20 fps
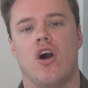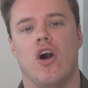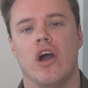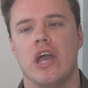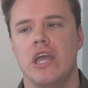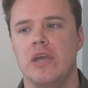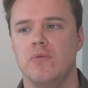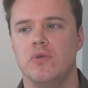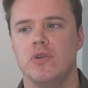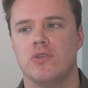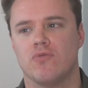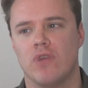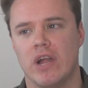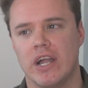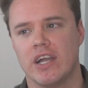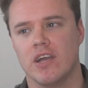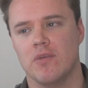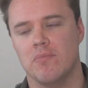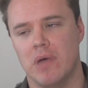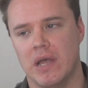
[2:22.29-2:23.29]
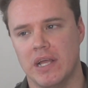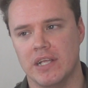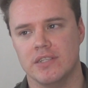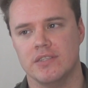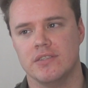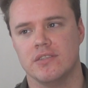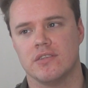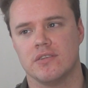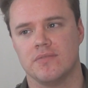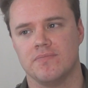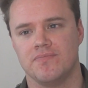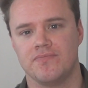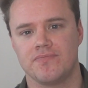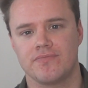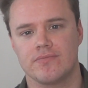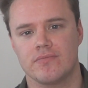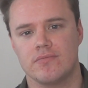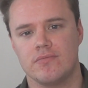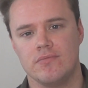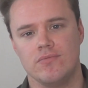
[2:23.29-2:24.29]
I would recommend,
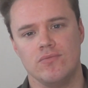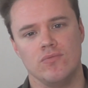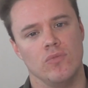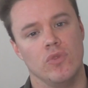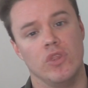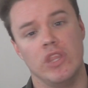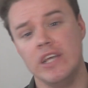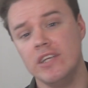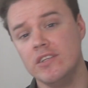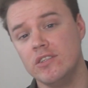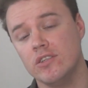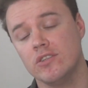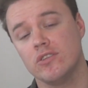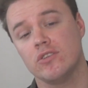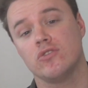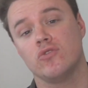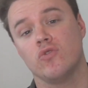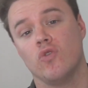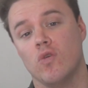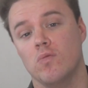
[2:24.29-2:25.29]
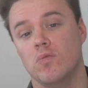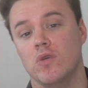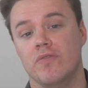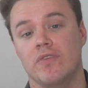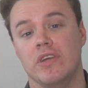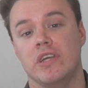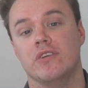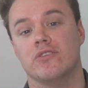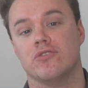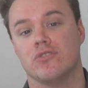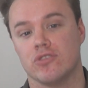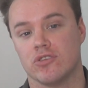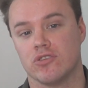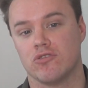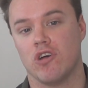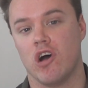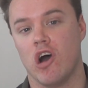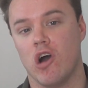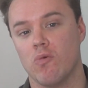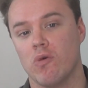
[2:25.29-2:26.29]
this is the sort of movie you should
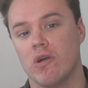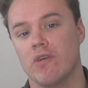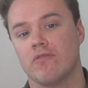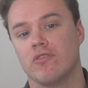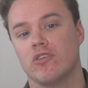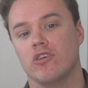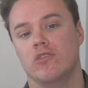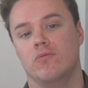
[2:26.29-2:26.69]
start with,